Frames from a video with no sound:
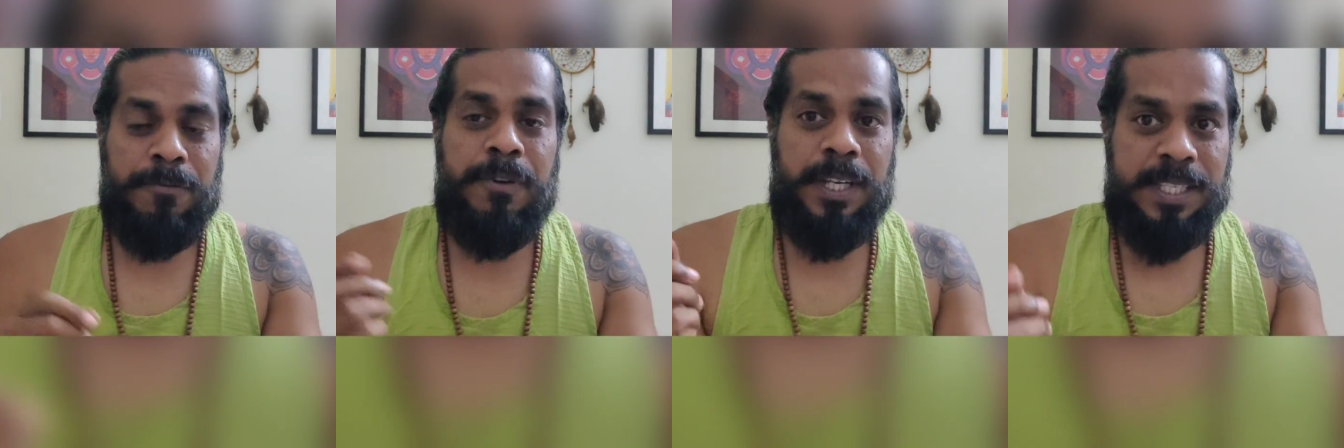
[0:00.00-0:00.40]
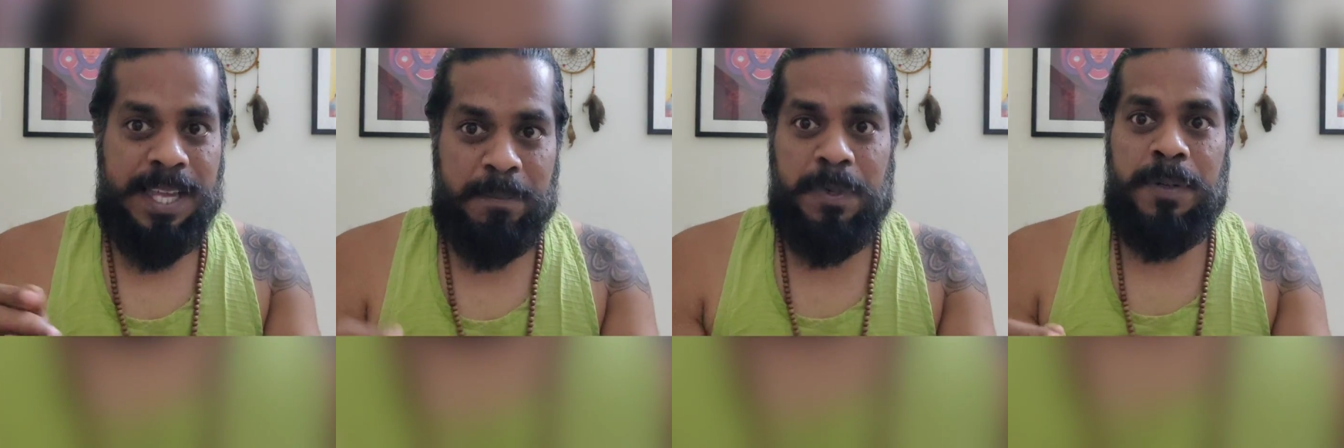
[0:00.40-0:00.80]
For
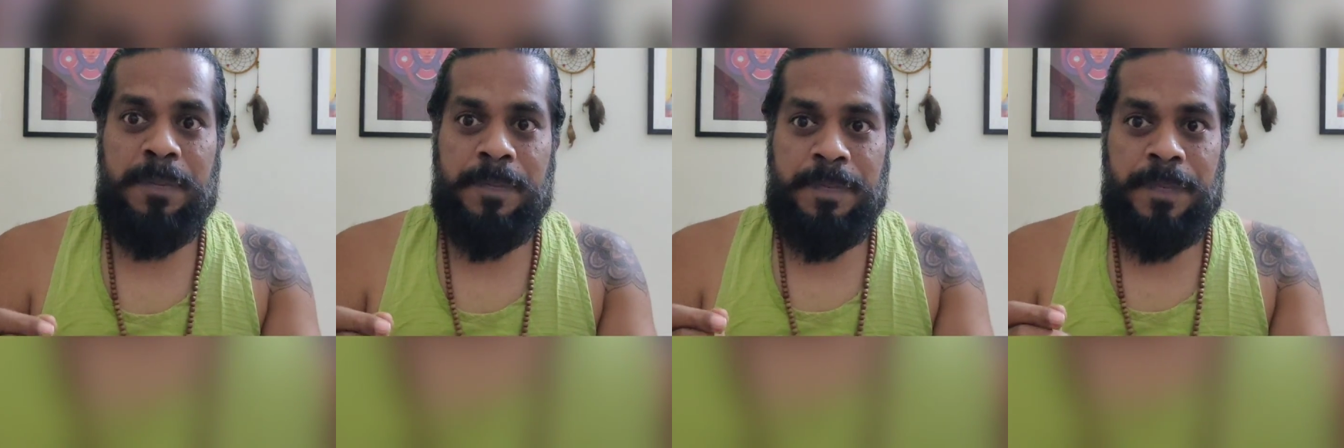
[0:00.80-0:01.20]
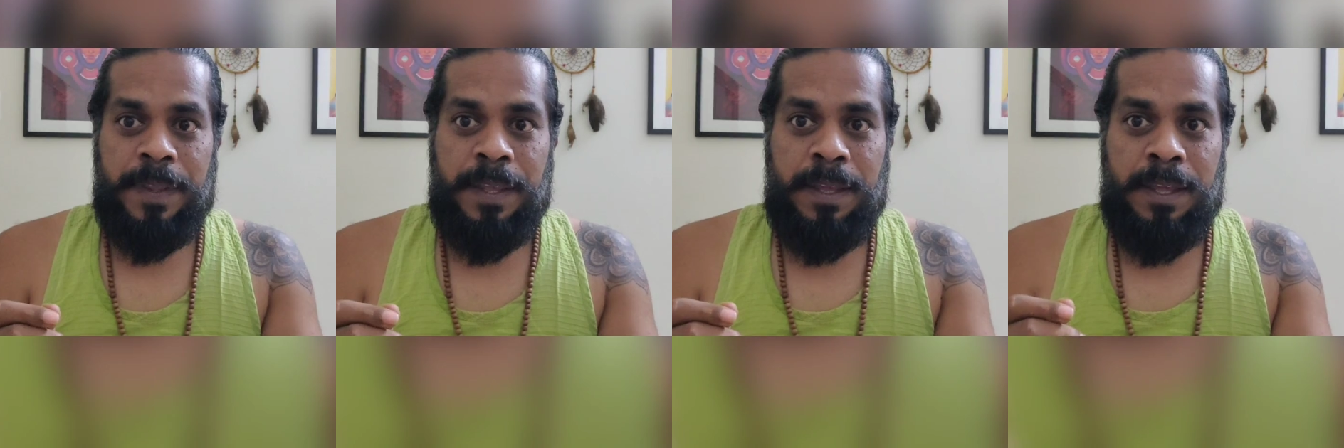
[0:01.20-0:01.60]
example,
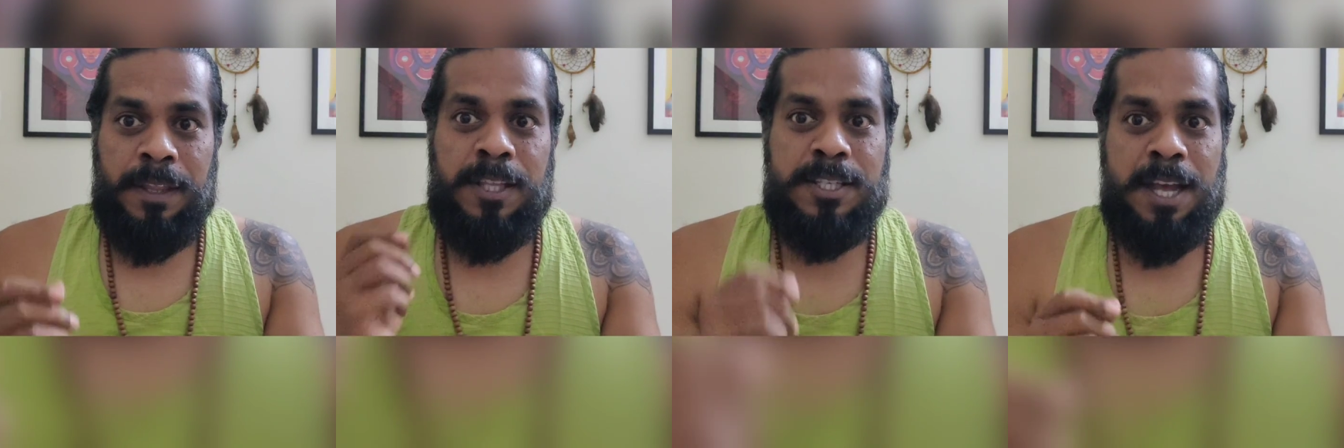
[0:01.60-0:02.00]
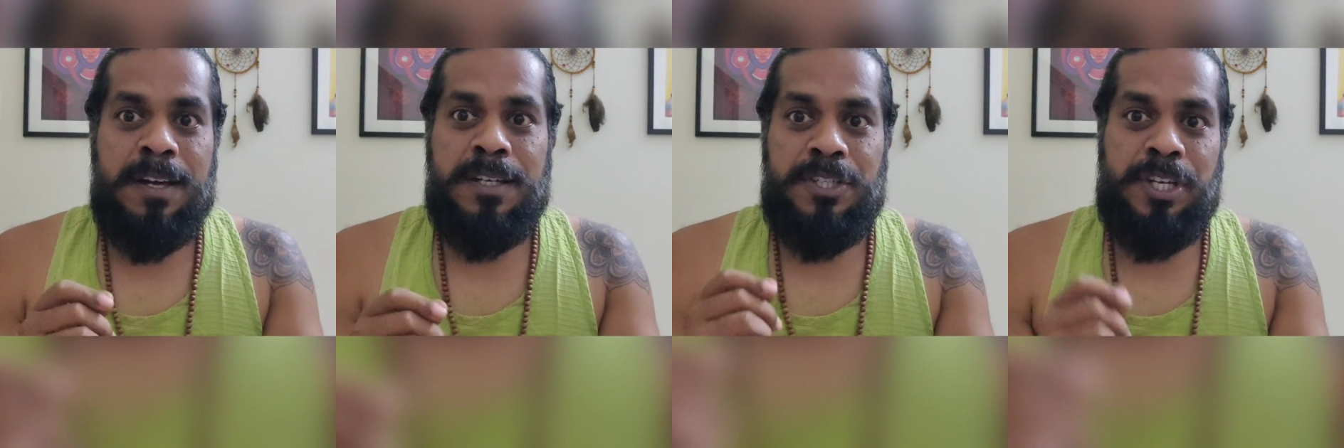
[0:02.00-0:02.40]
the
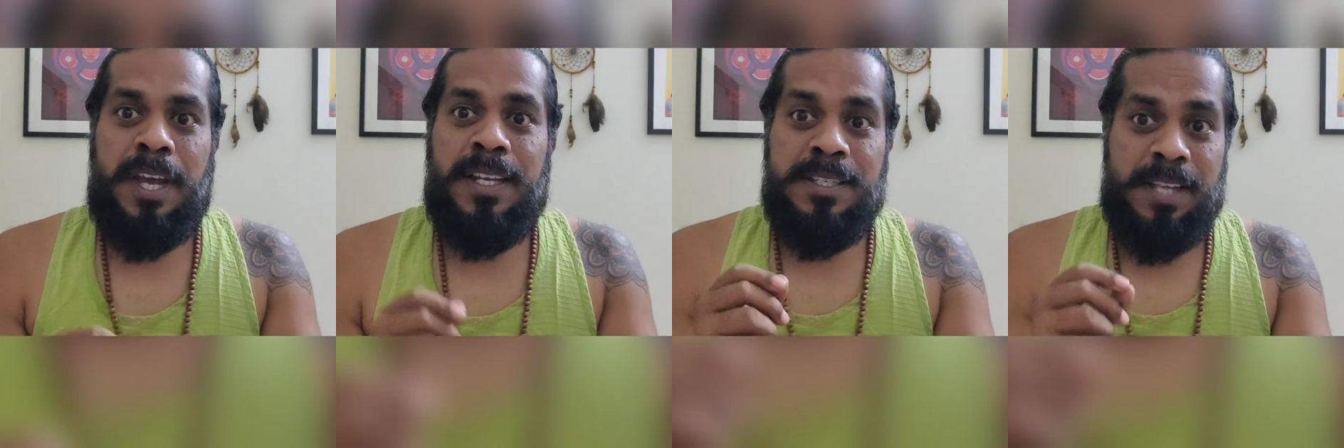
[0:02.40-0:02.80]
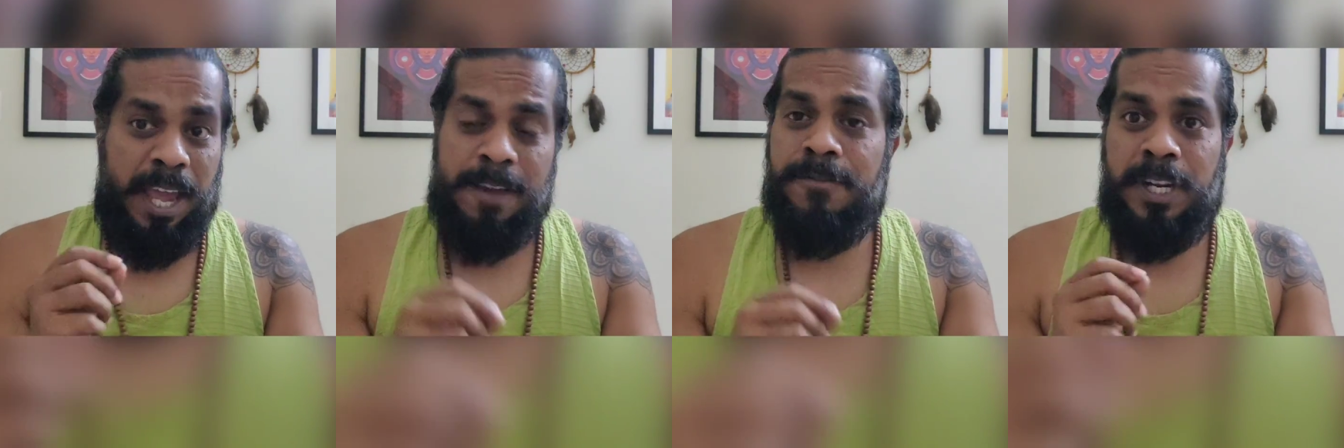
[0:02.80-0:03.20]
sun shines
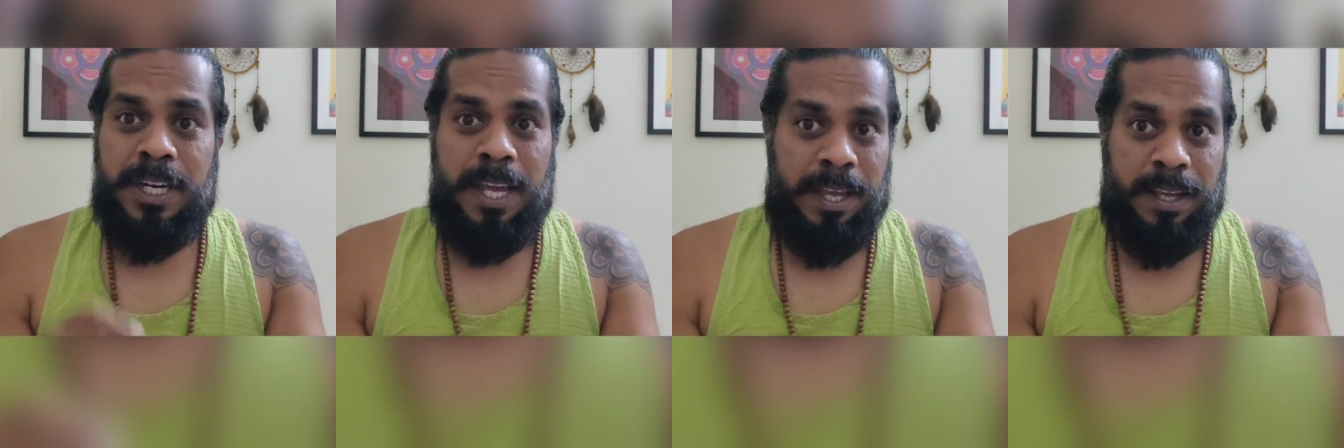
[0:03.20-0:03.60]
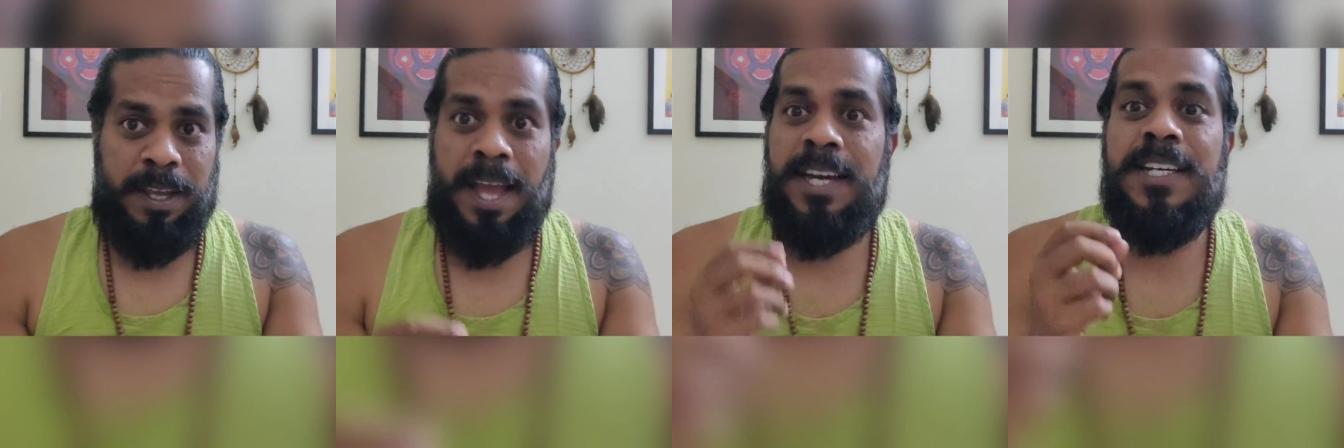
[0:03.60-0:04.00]
every day,
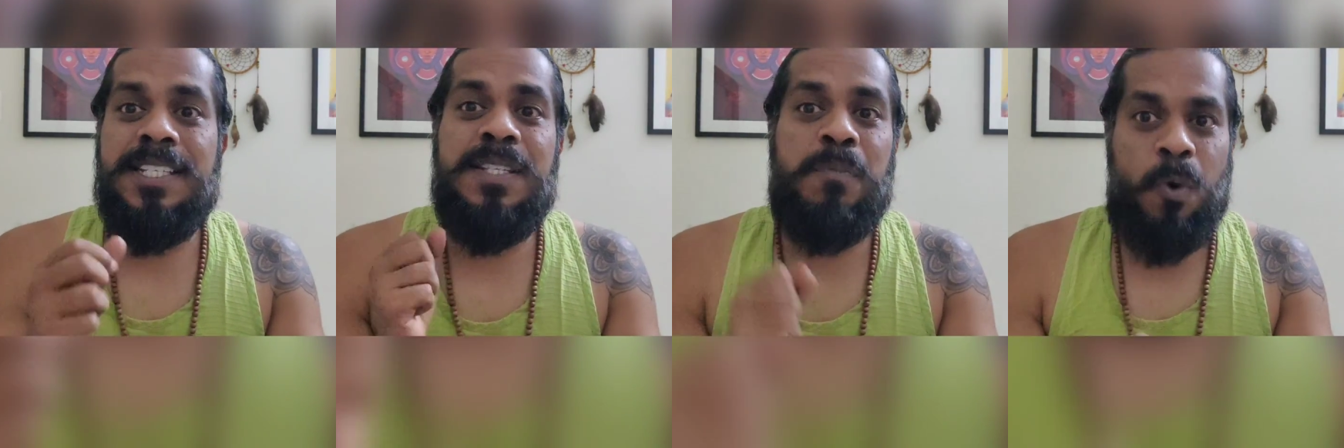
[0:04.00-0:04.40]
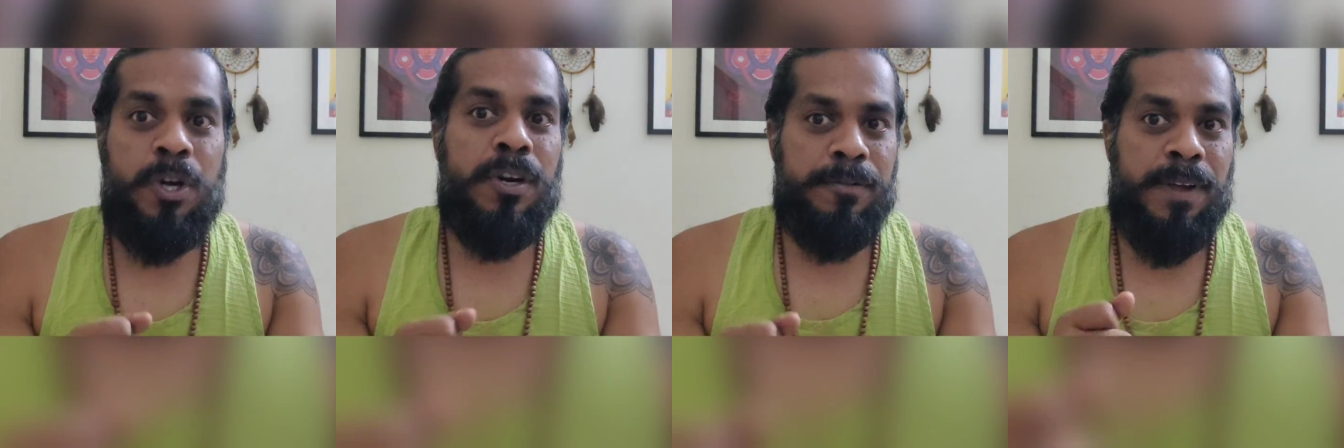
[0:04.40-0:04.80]
and it is the
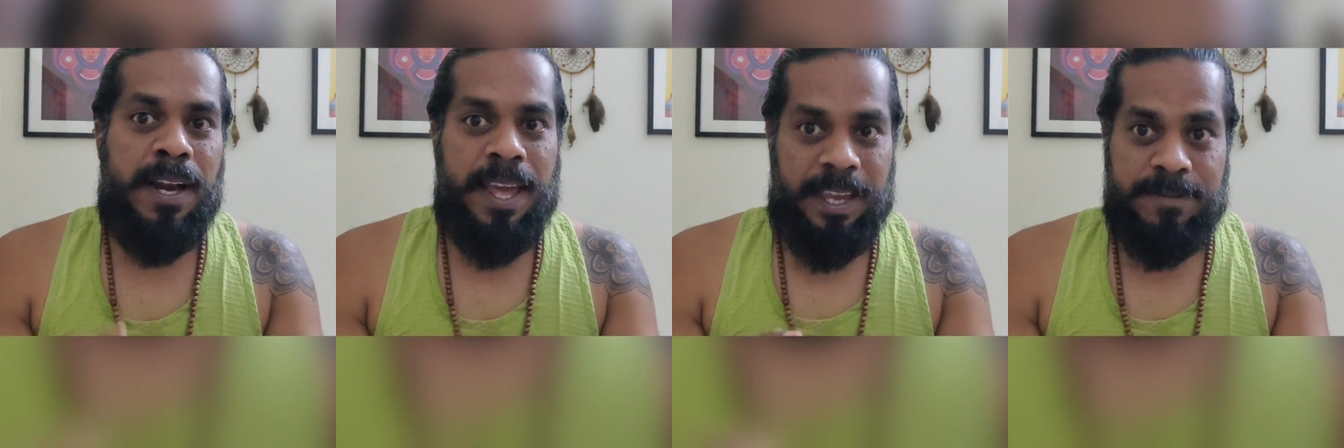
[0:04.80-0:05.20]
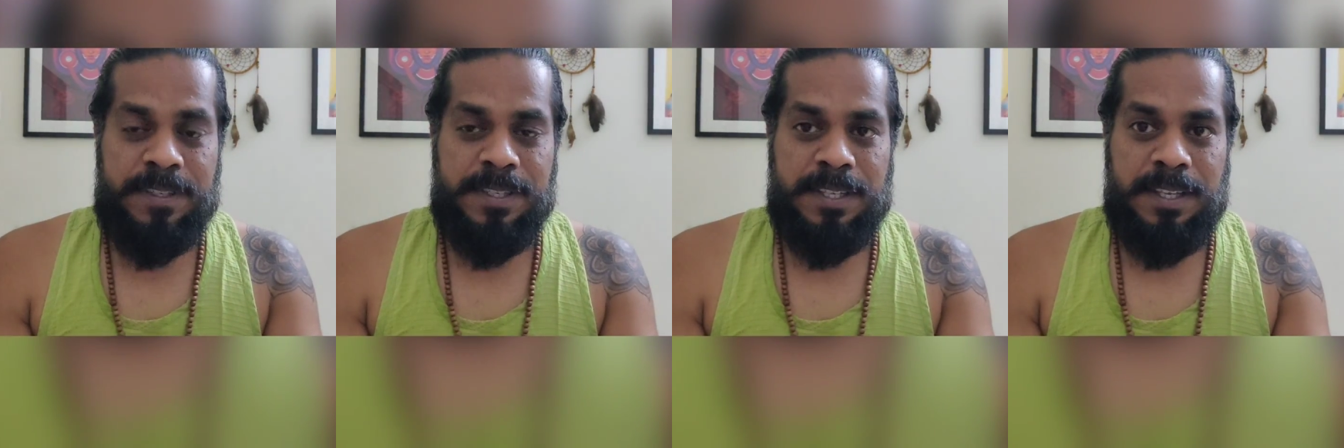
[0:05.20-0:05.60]
motor of our
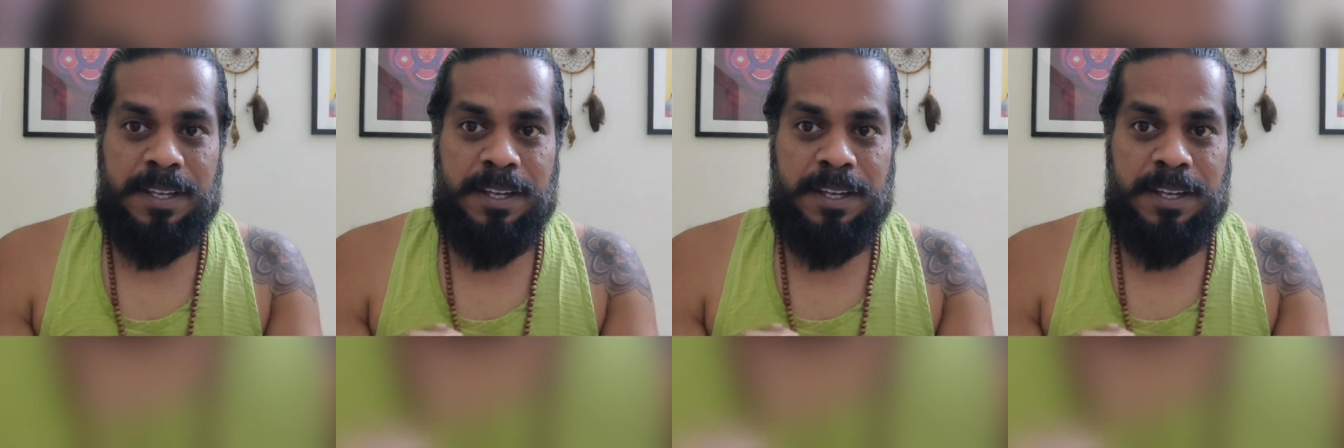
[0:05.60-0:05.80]
lives.